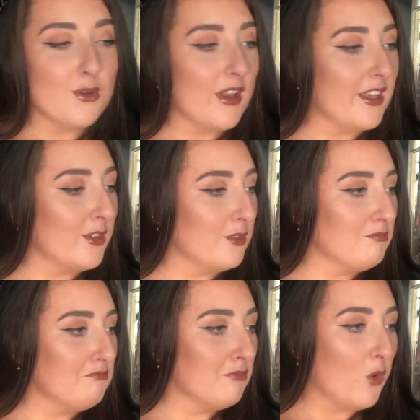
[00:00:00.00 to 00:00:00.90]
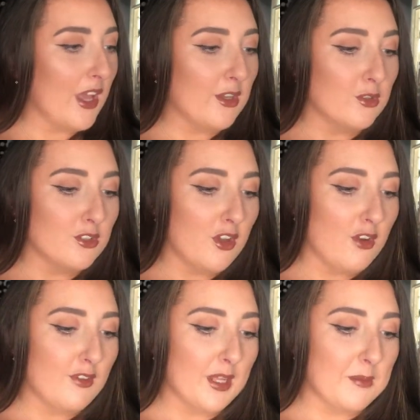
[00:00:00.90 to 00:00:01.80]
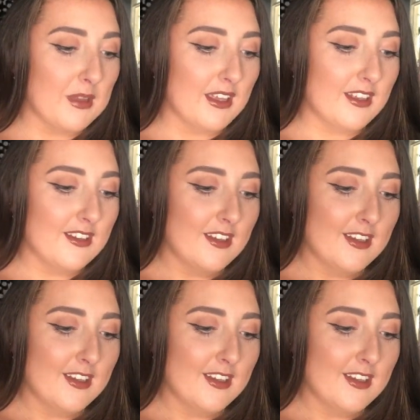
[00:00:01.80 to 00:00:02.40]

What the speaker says: quite good, I can't really complain.